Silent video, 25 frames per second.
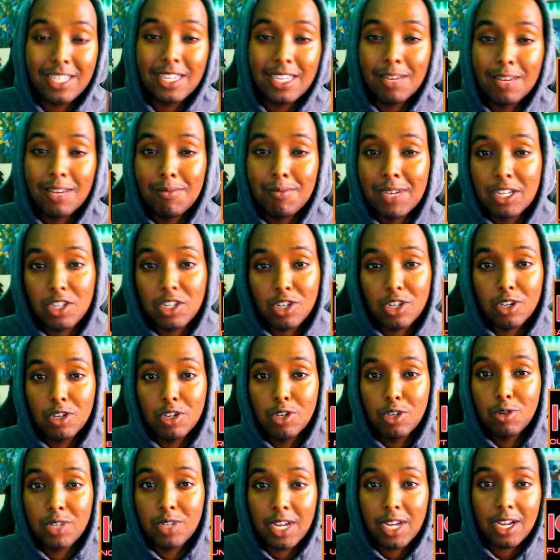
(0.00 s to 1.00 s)
and make sure
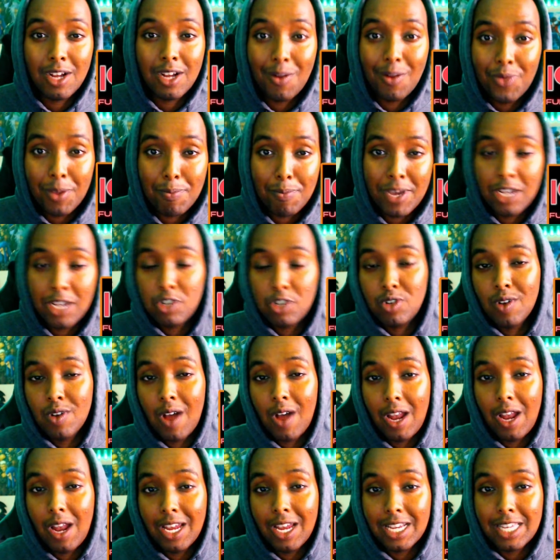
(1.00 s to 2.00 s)
you check out the
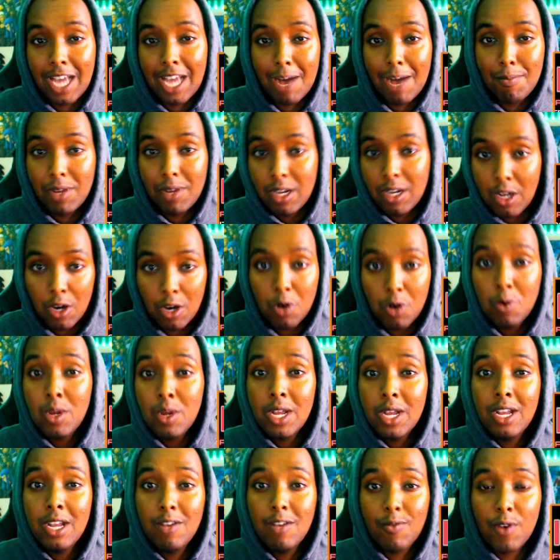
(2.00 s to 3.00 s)
Patreon link down below
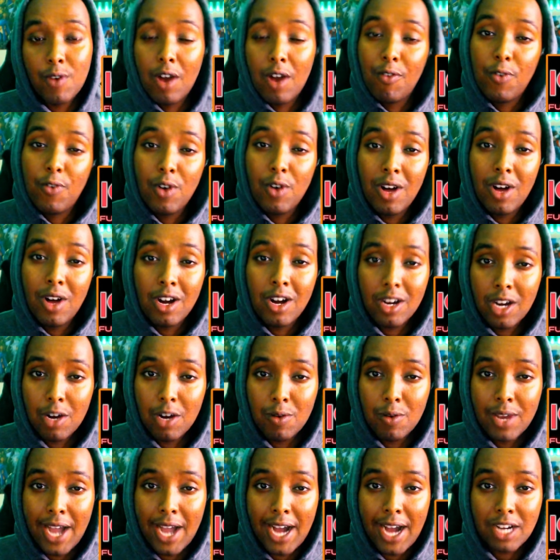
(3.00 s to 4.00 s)
for full uncut
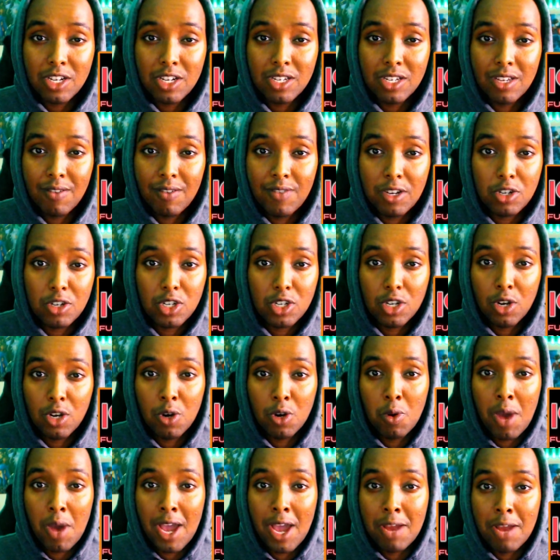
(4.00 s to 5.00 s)
reactions of this
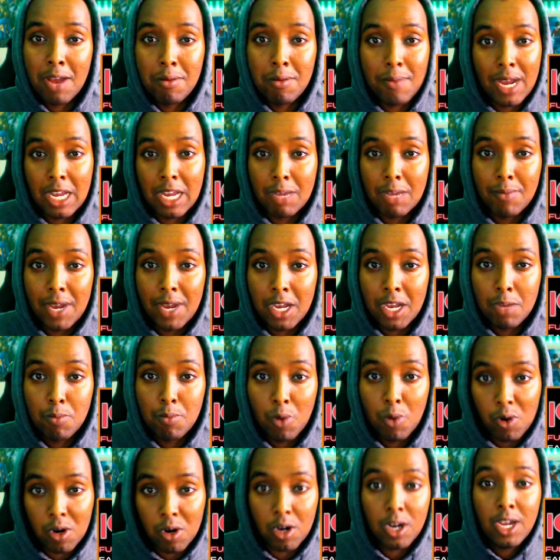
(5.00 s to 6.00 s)
show and many, many
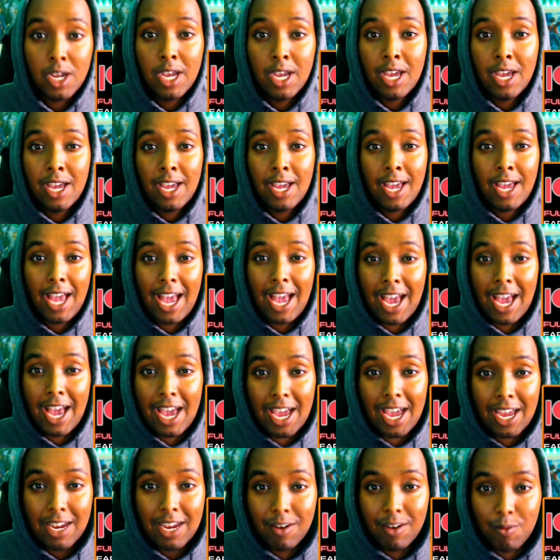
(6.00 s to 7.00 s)
more.
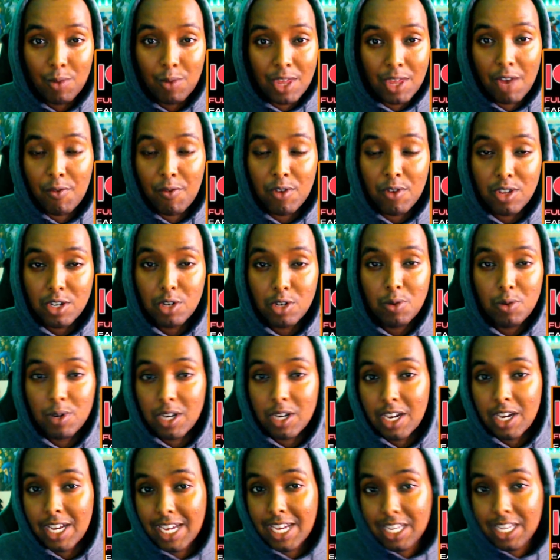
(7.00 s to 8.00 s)
And without further ado, we're
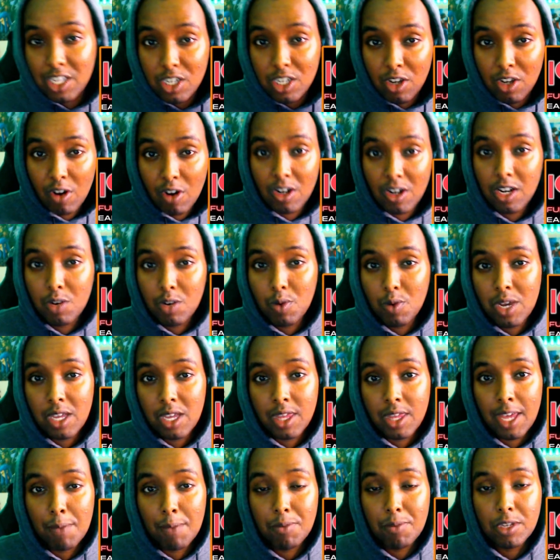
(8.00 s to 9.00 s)
gonna get started with
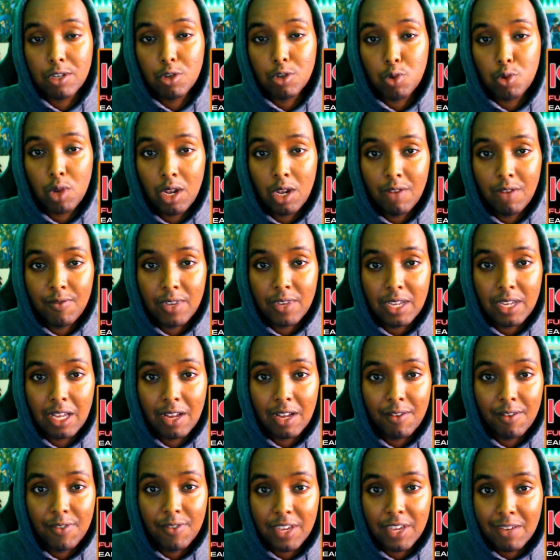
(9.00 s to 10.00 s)
episode 12
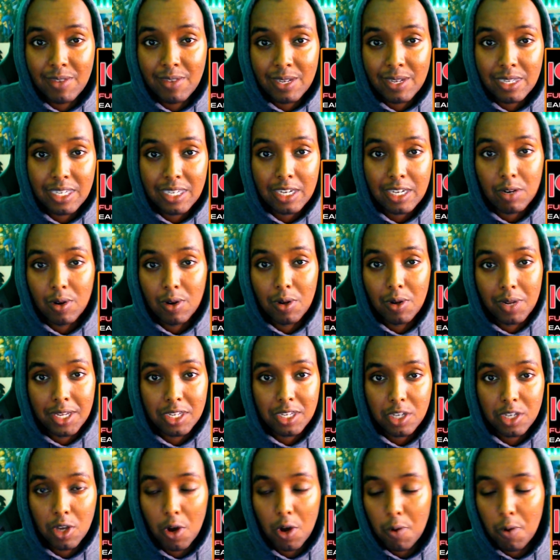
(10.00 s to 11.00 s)
of Eden Zero. Let's
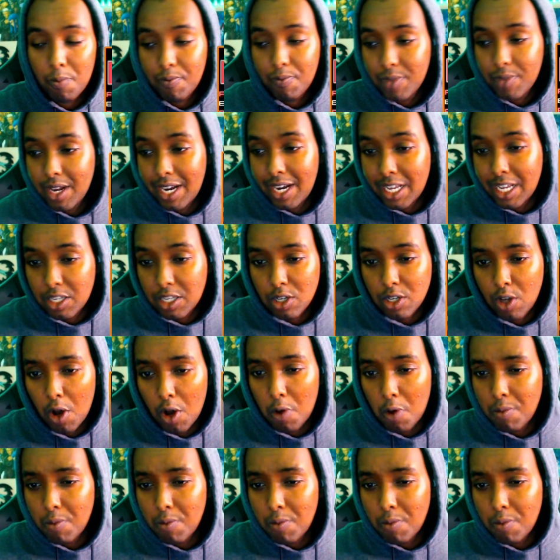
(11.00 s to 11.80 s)
go. Let's go.